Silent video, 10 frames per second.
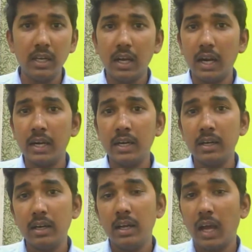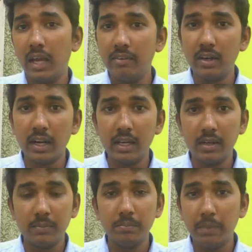and I will
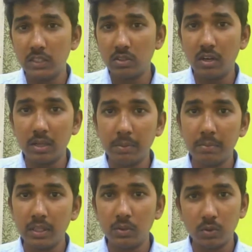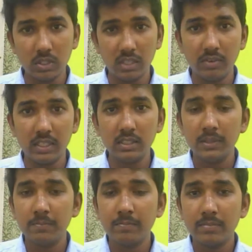write based on remembering those keywords.
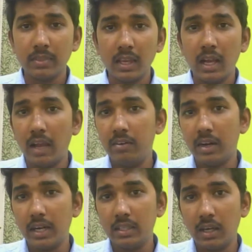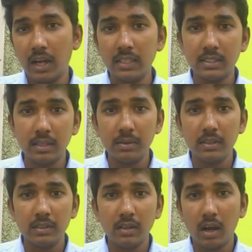I will write the answer
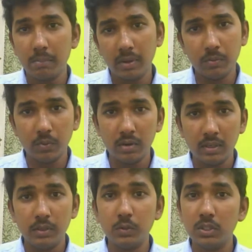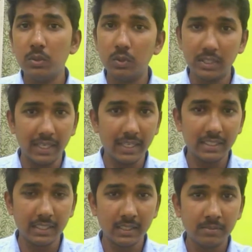on my own using those
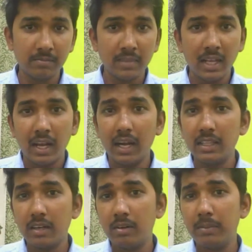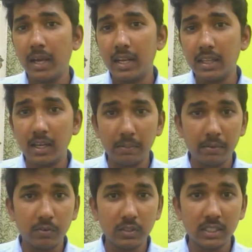sentences. And there will be another type of
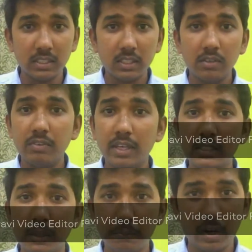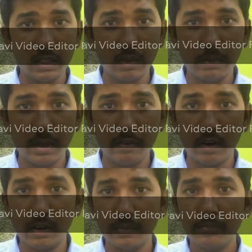questions where subpoints will be
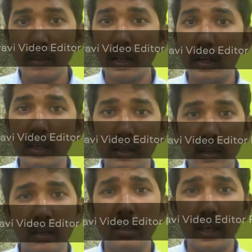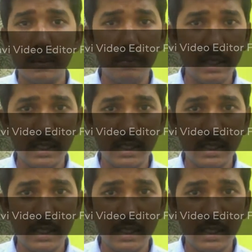involved, like A, B,